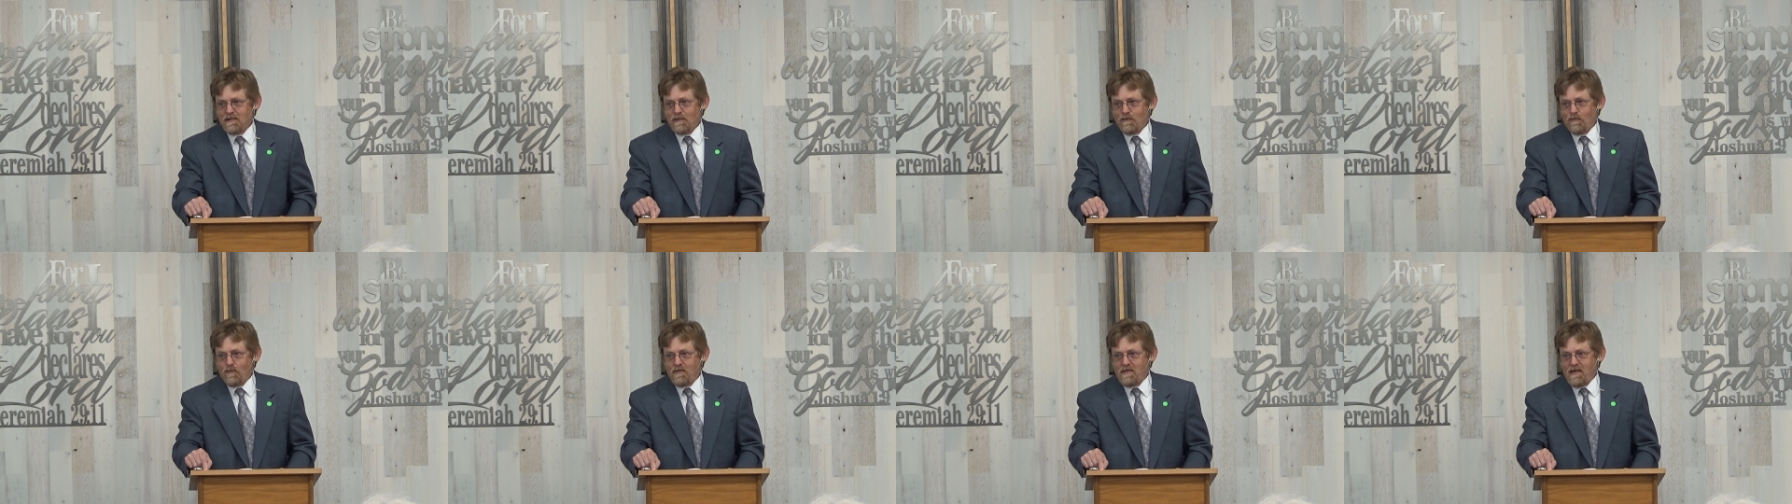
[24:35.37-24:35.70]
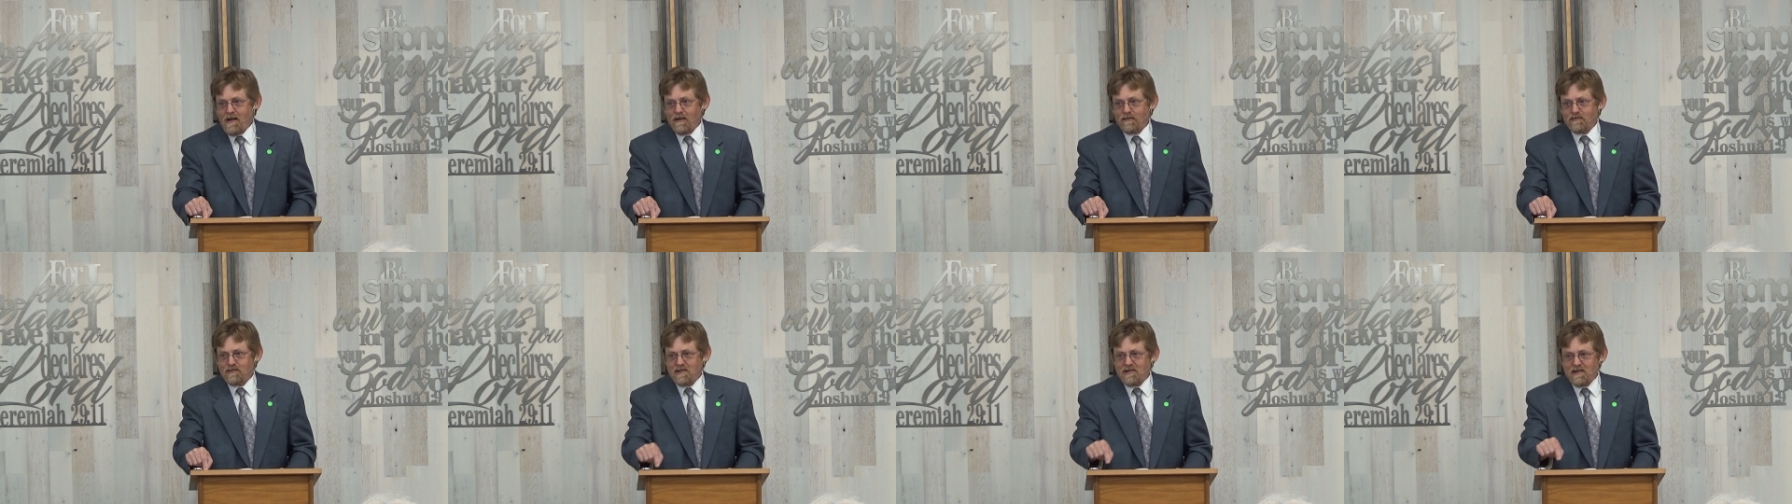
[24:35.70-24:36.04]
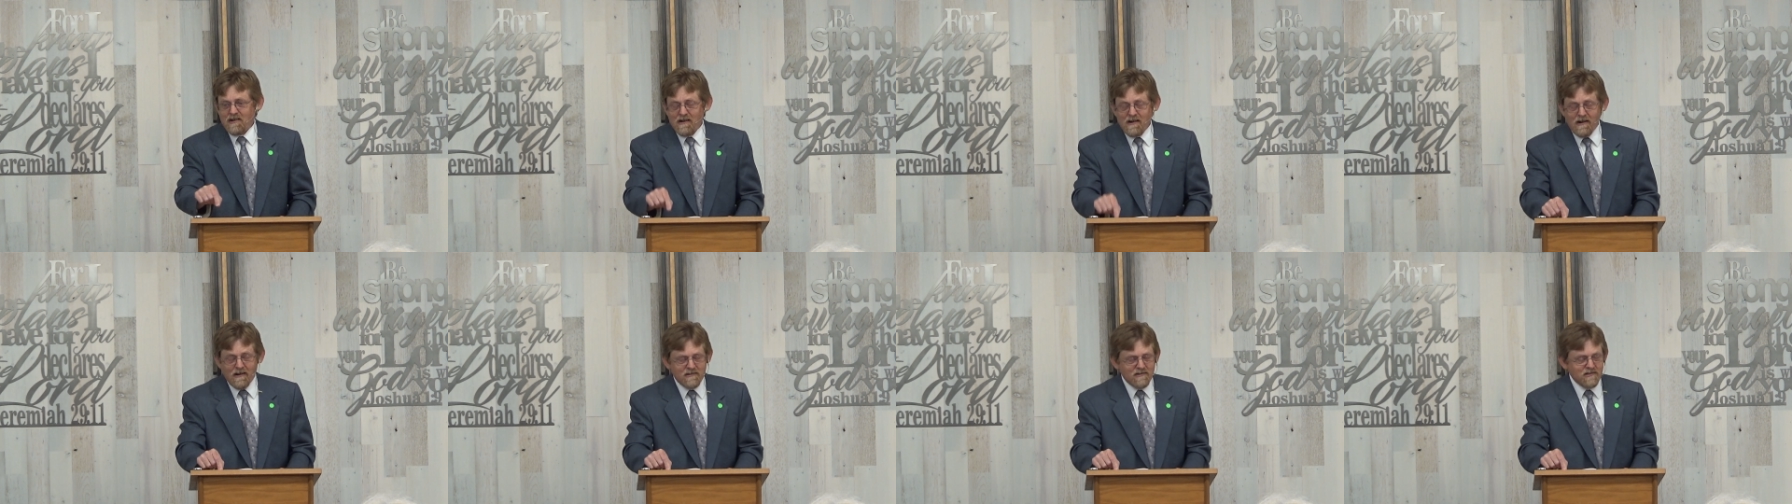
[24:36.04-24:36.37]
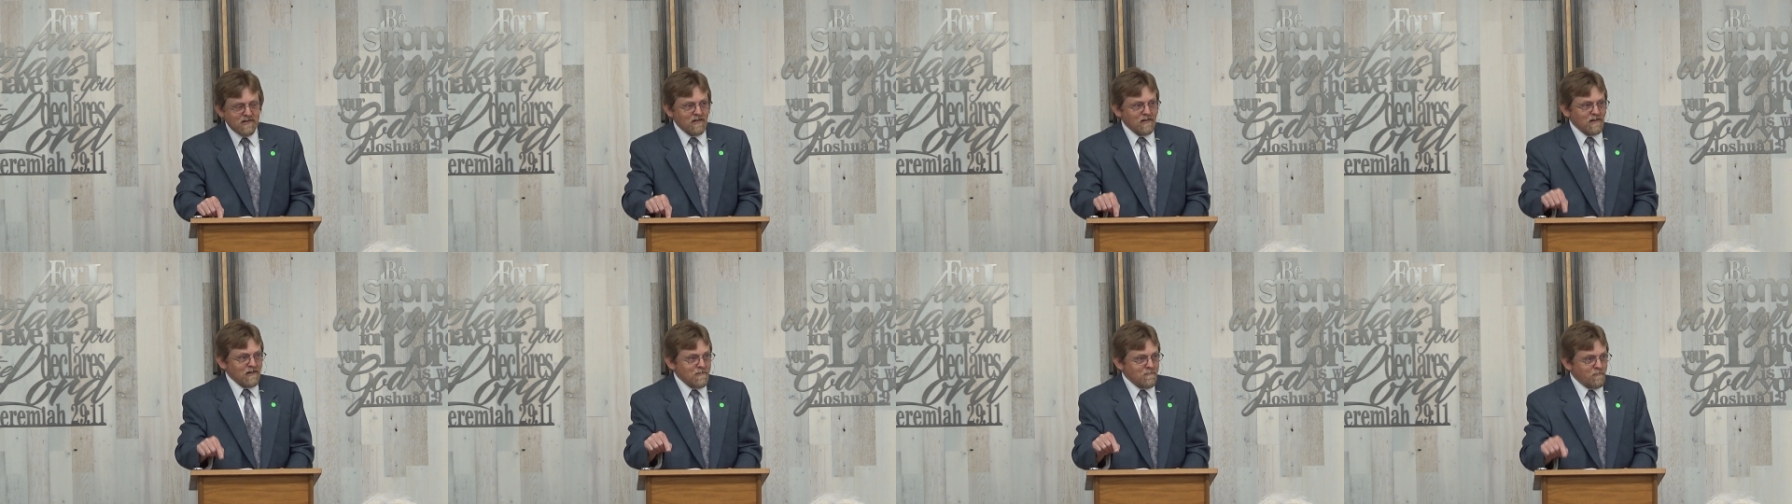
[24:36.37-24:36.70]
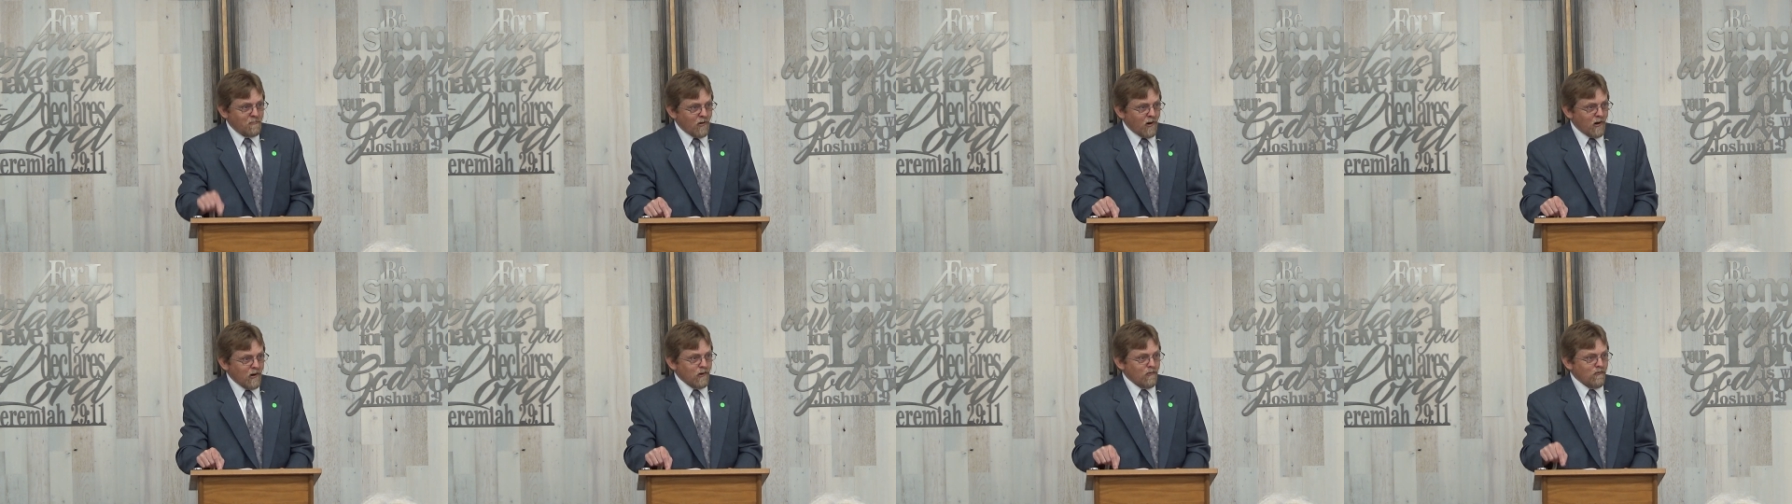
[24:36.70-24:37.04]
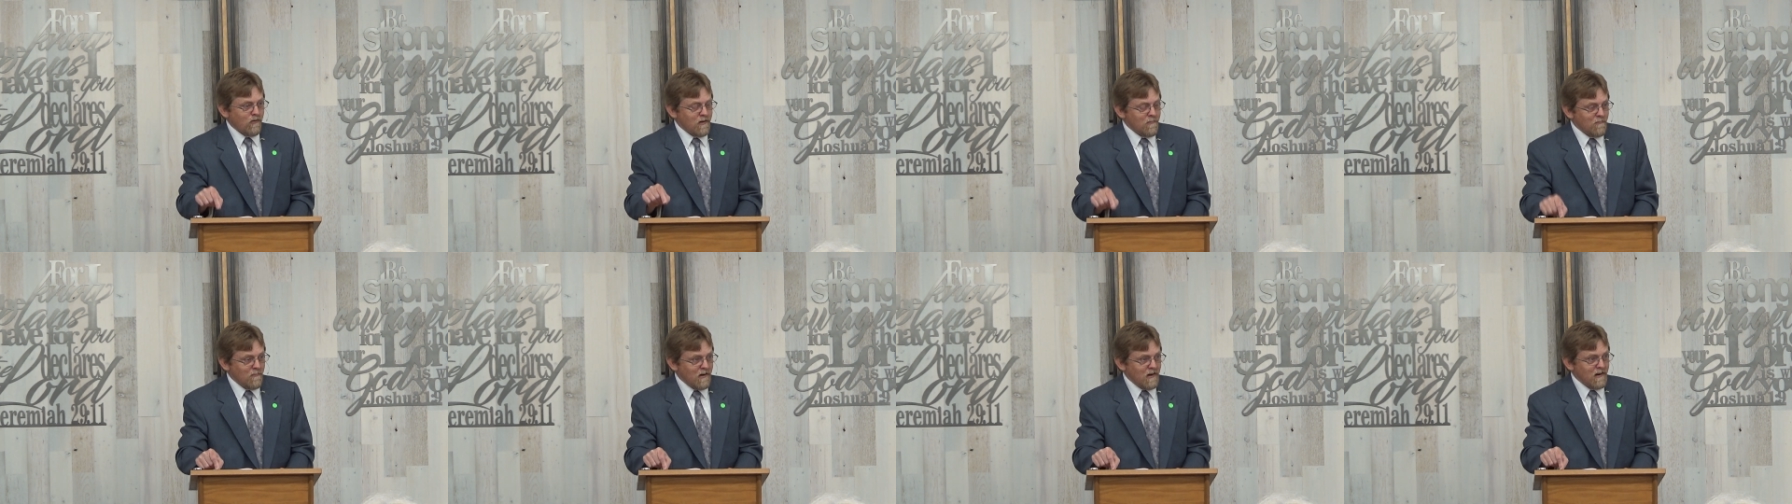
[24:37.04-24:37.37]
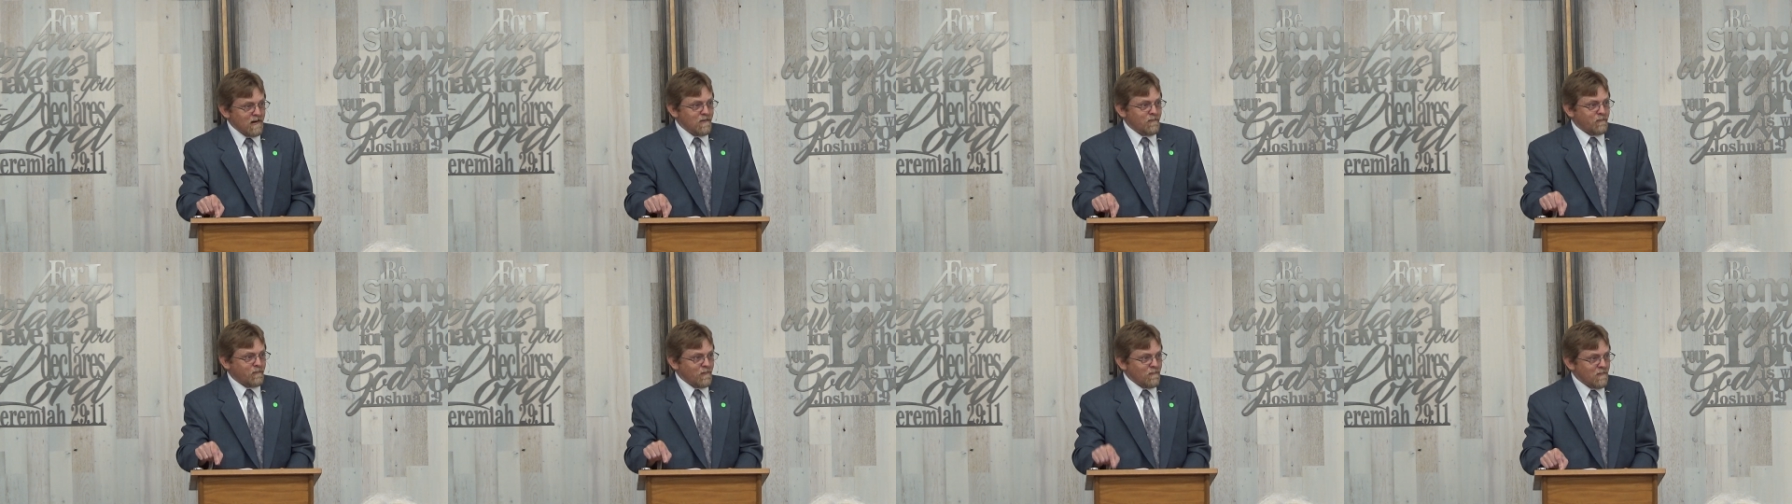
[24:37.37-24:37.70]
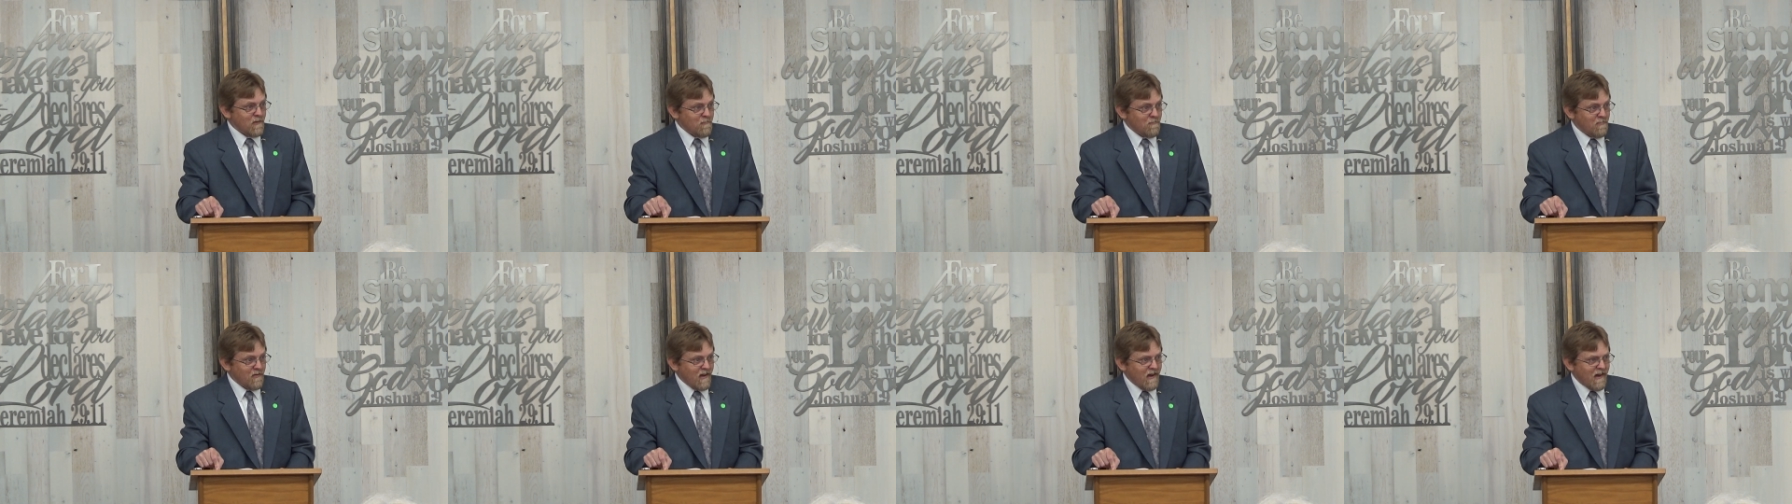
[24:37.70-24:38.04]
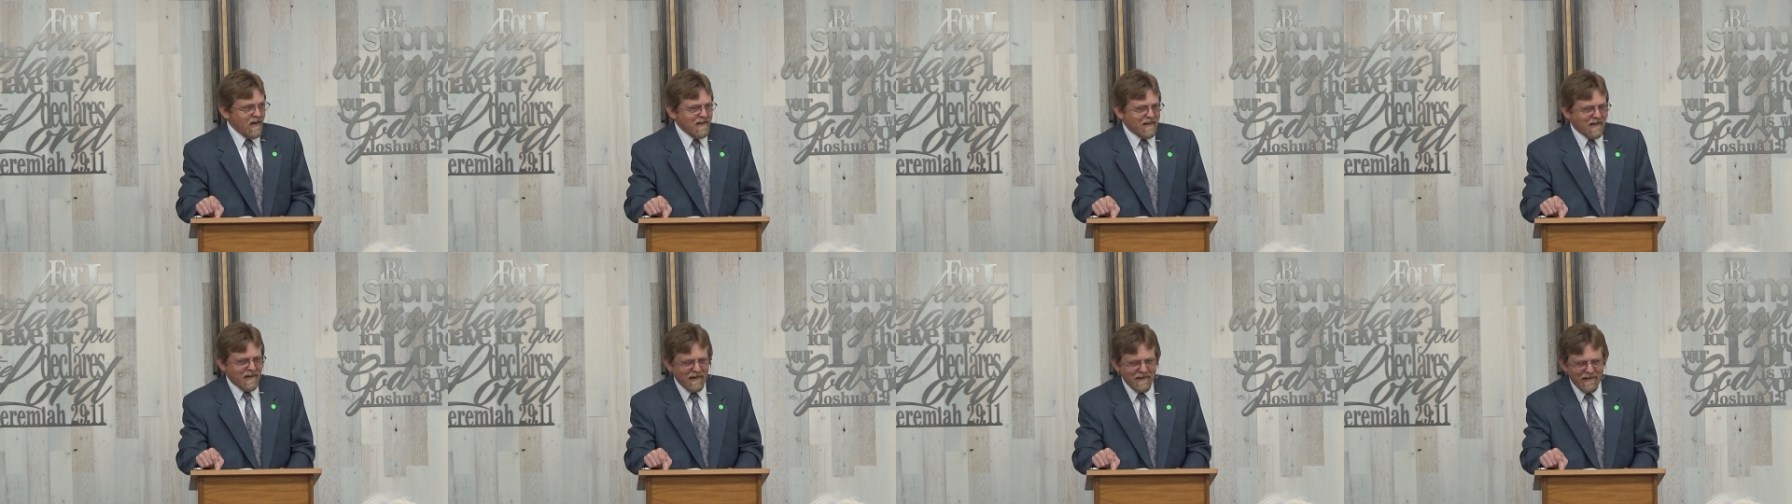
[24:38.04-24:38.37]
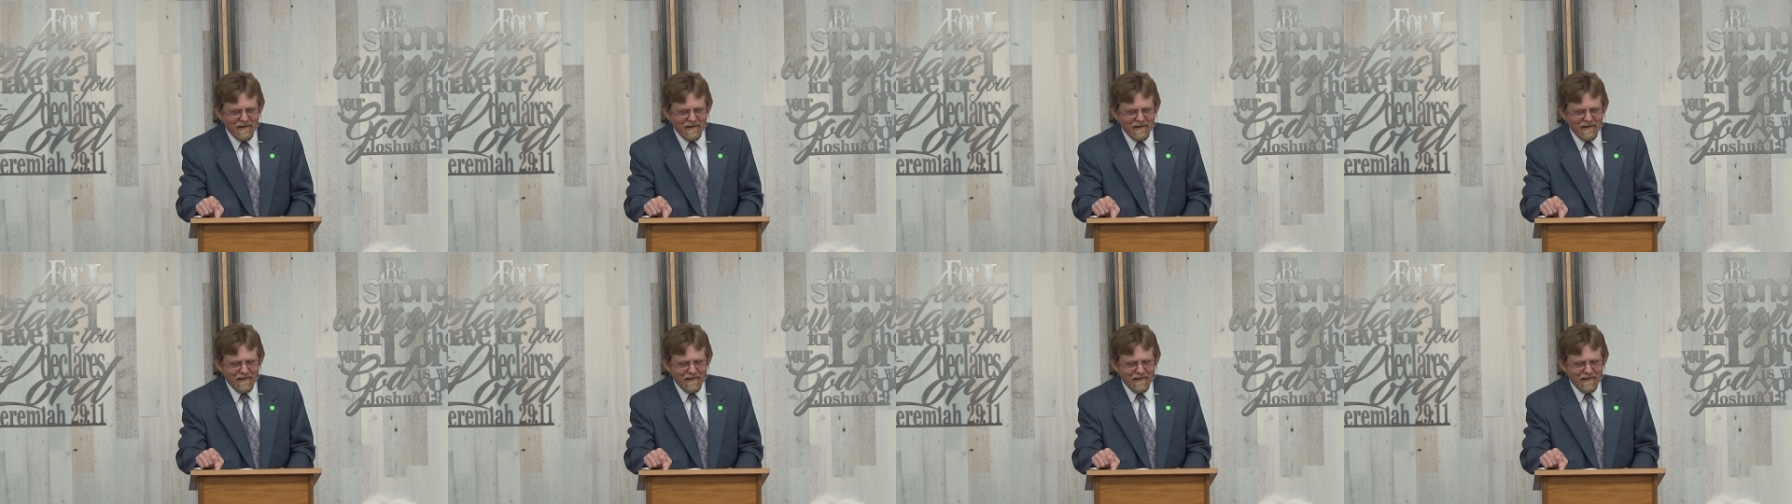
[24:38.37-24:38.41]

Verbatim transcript: without constantly borrowing money from the bank.